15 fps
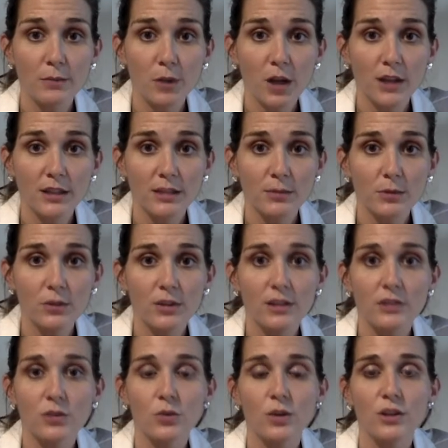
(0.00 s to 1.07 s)
possible
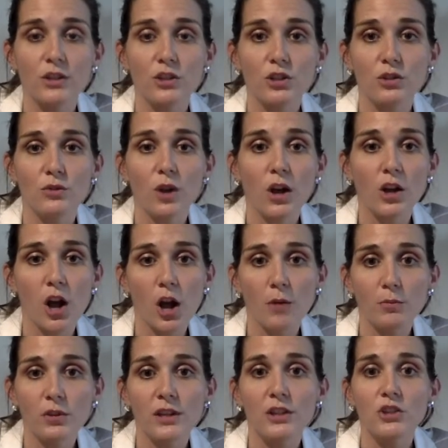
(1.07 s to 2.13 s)
that's going to
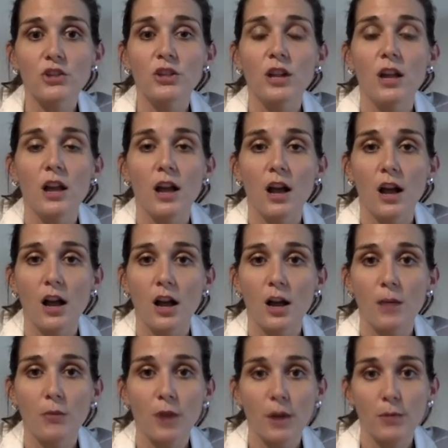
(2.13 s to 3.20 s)
accomplish
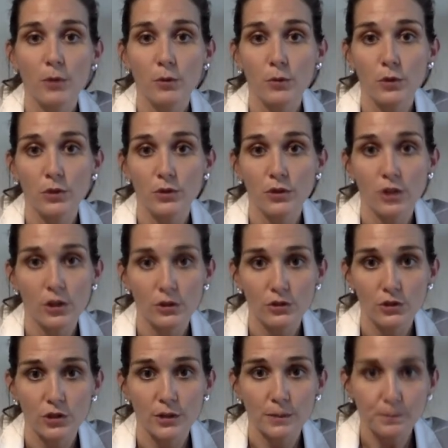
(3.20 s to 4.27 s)
proper wound
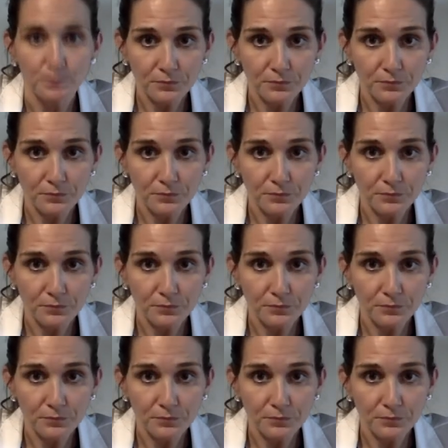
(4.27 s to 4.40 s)
closure.